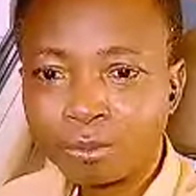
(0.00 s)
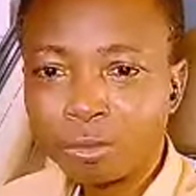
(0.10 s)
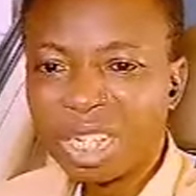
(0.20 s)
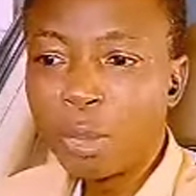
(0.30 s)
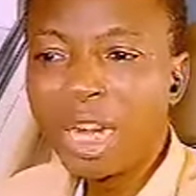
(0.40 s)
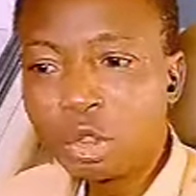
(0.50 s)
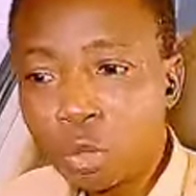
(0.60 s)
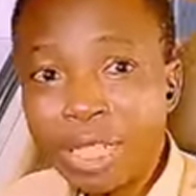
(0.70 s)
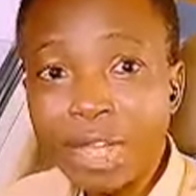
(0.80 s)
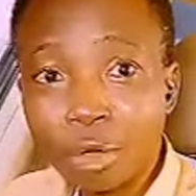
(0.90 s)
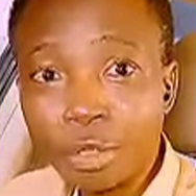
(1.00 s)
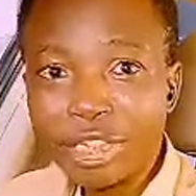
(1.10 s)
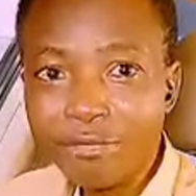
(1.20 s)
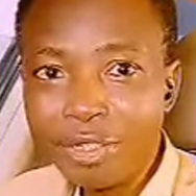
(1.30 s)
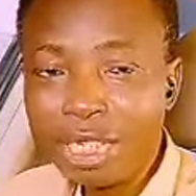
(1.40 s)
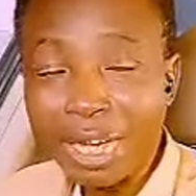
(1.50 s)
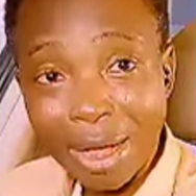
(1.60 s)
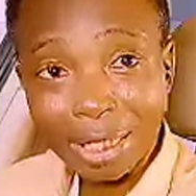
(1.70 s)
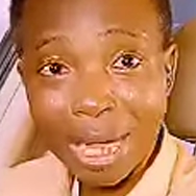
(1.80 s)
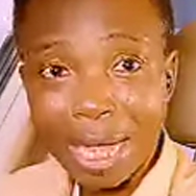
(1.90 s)
Then when it was time for TV in our
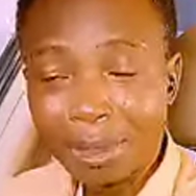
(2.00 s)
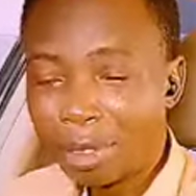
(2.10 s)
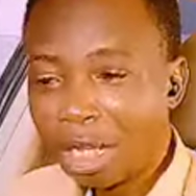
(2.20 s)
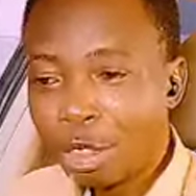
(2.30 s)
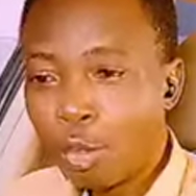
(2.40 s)
time, you